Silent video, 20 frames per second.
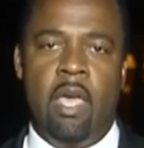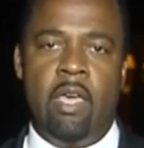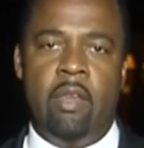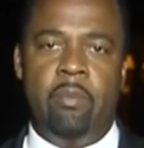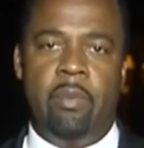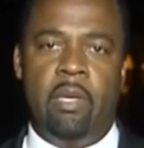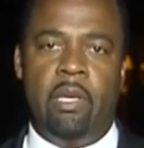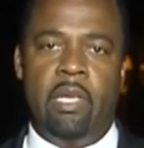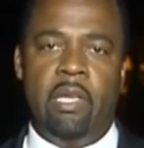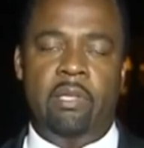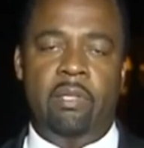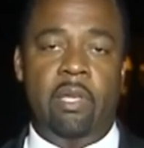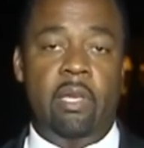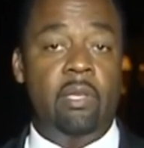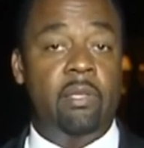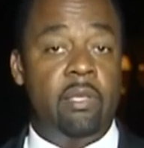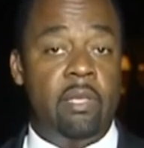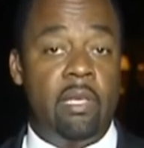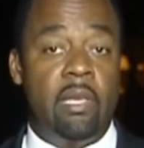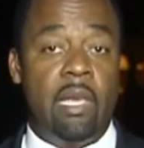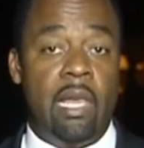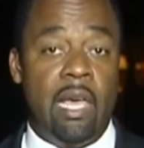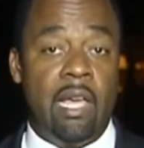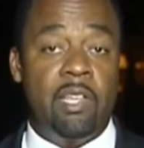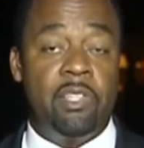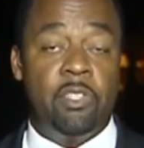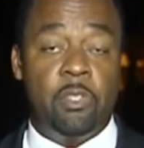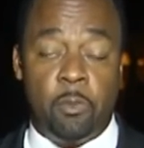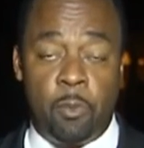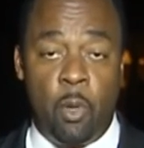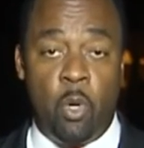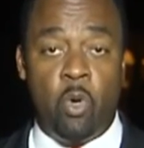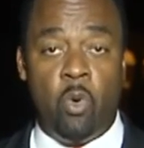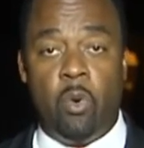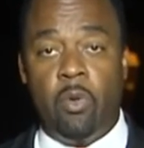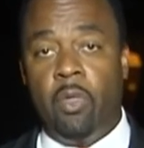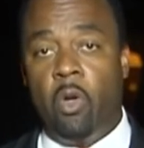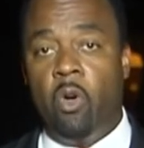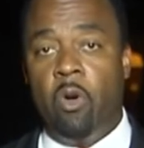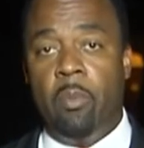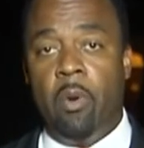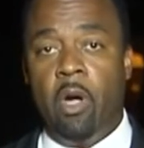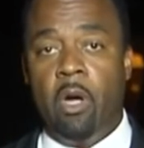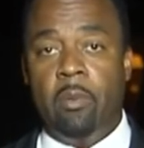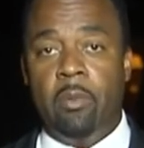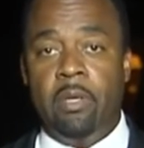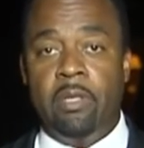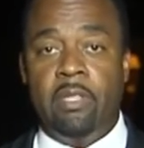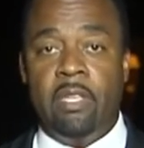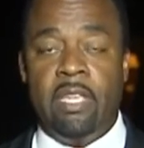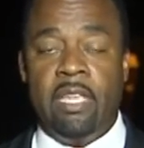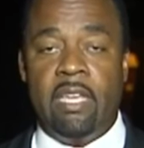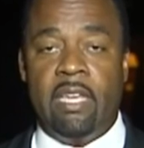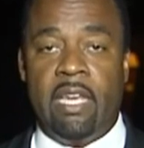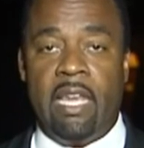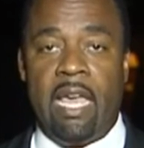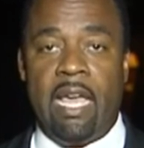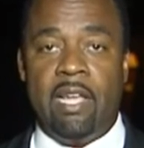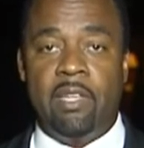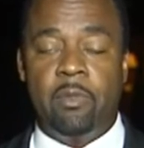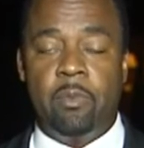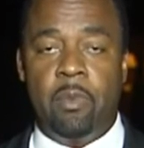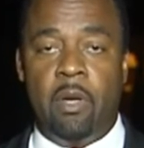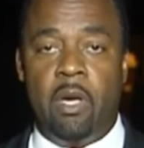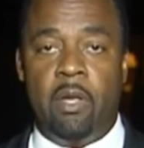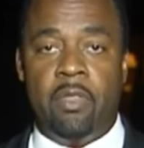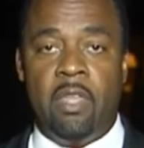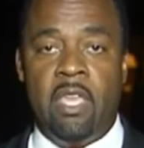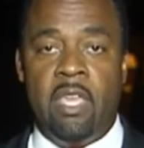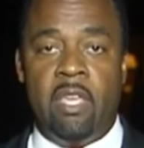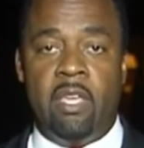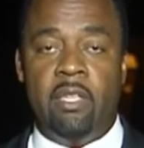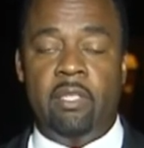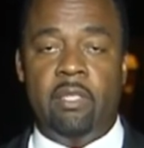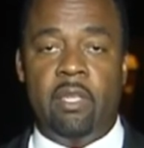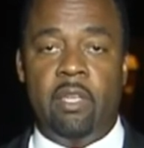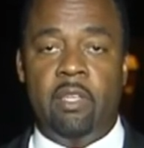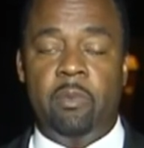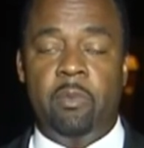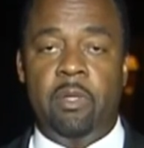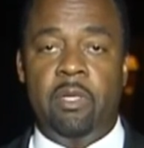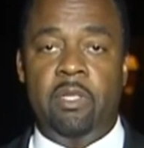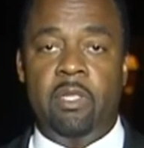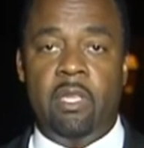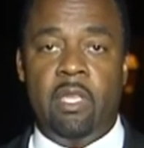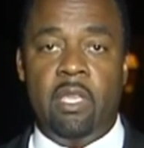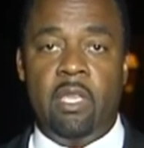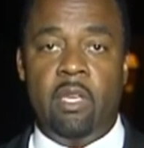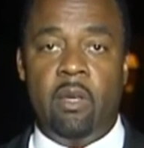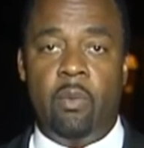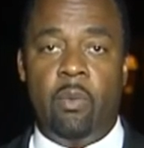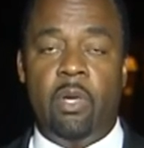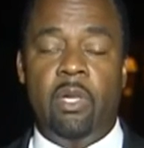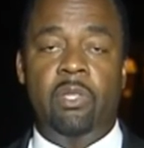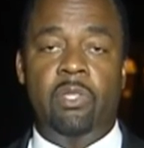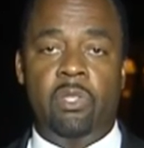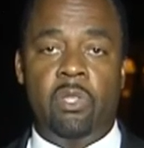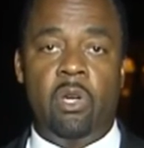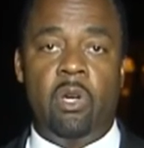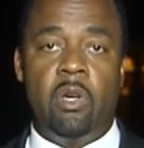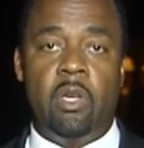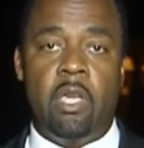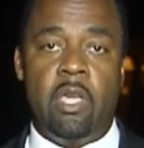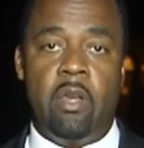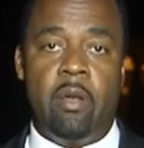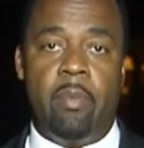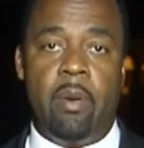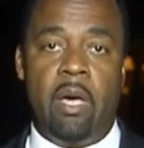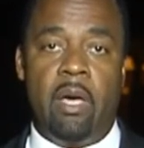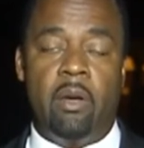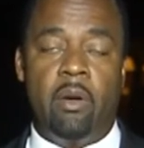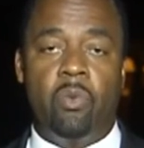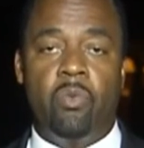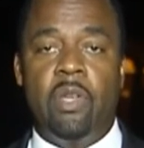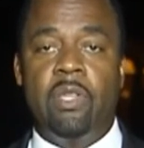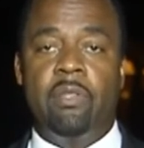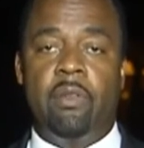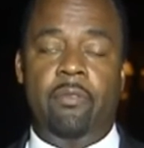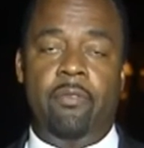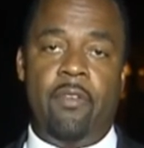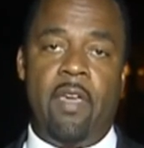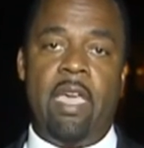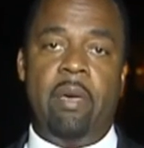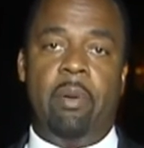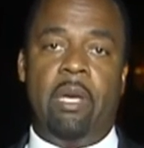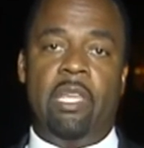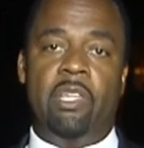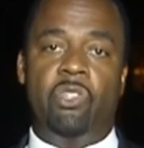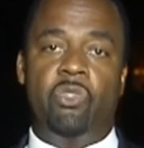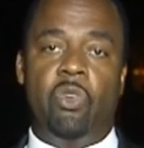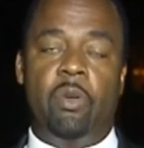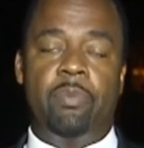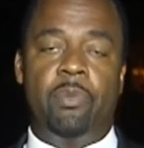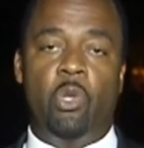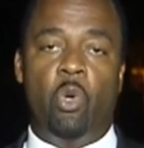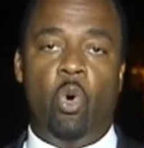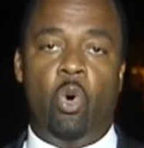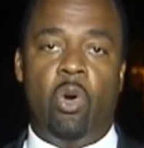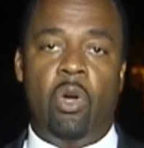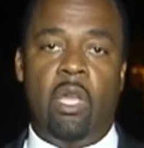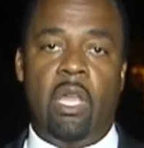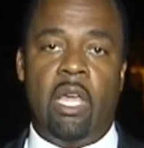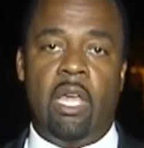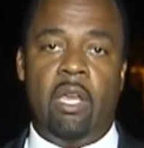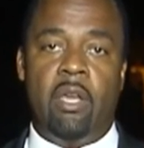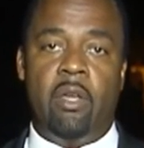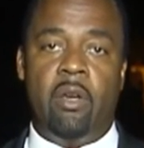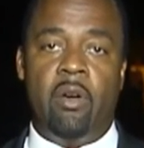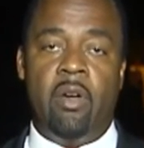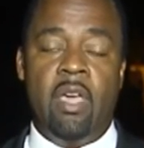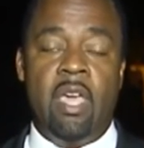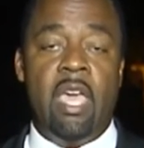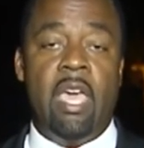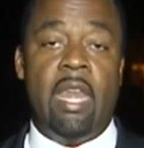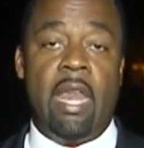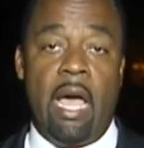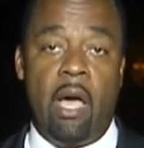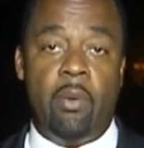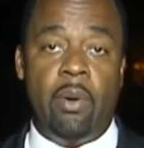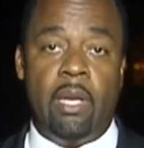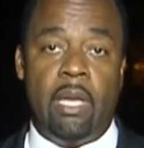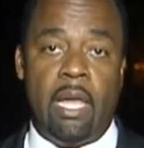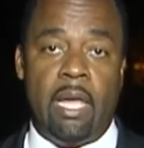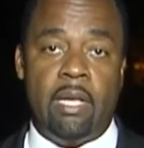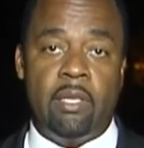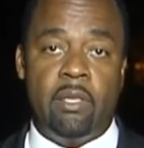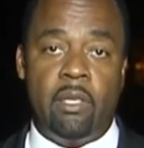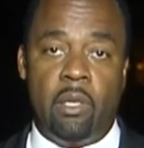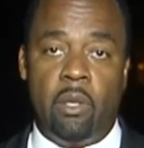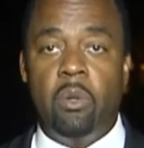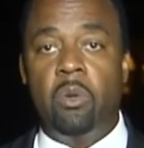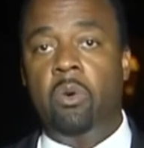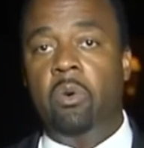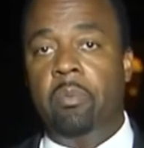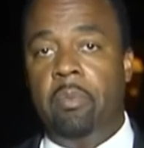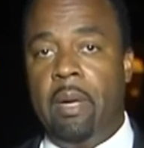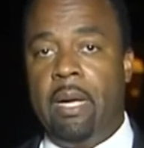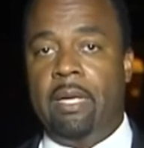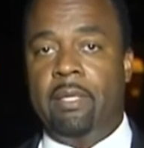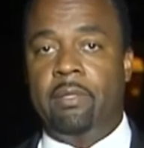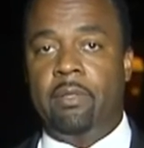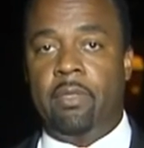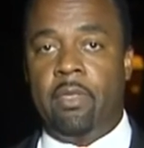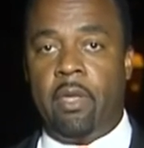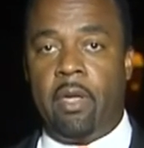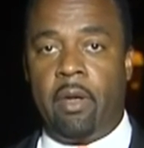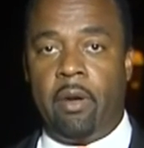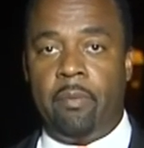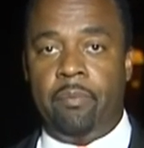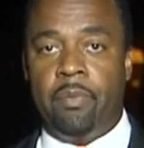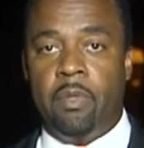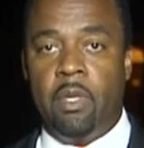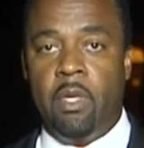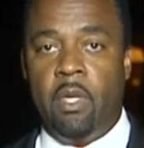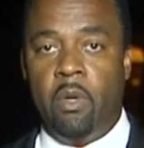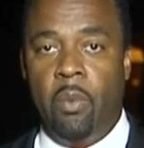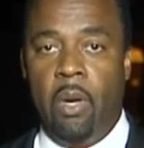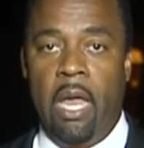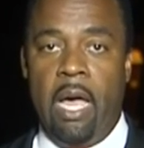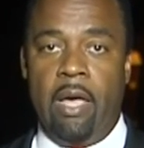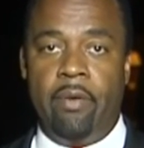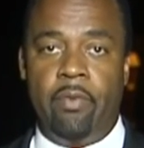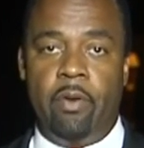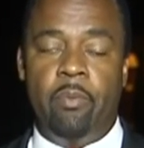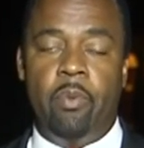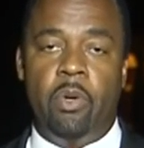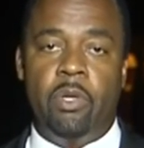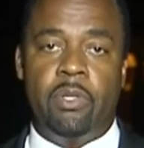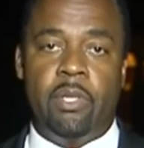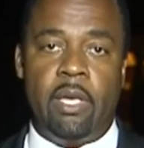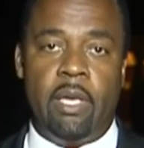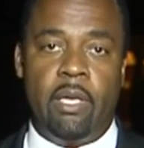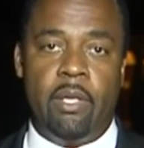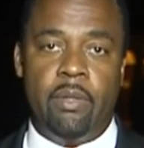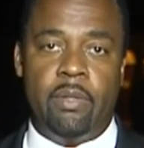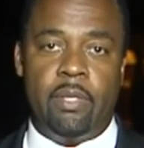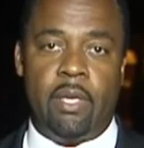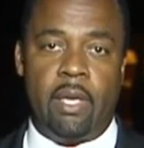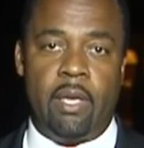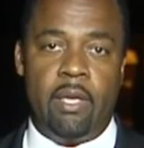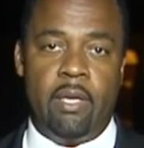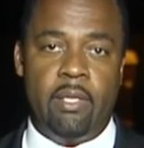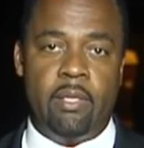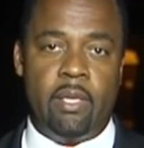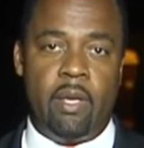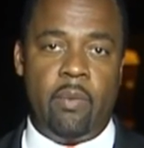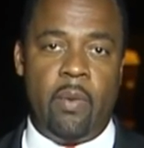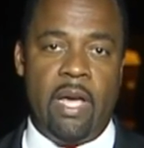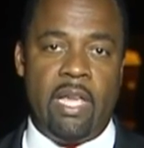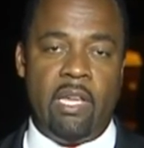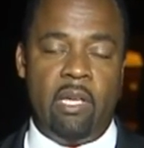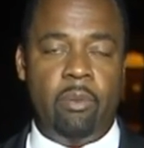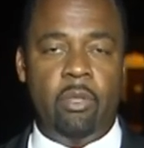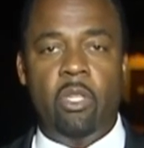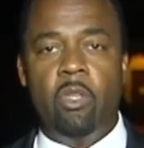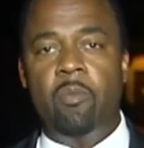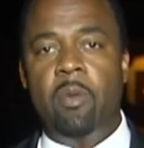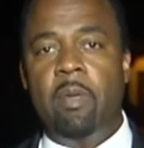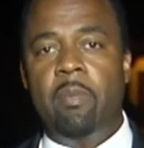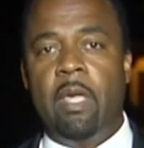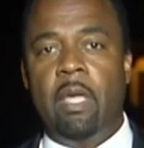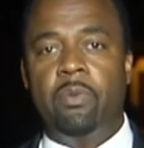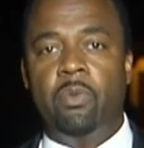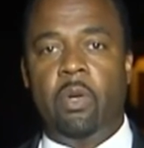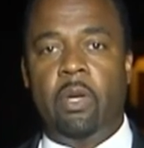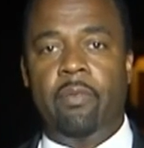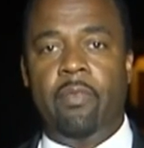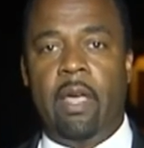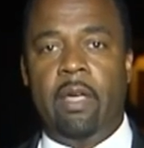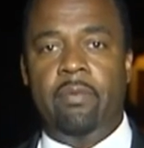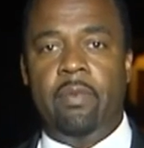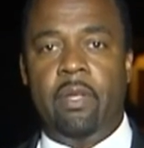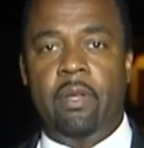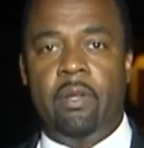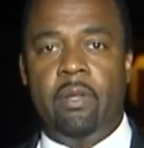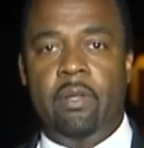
And Malik says he last spoke with Omar Mateen last month. He says Mateen was talking about a recent family trip to Orlando and how he liked the local mosque there. We're live in Port St. Lucie. Ted White, WPBF 25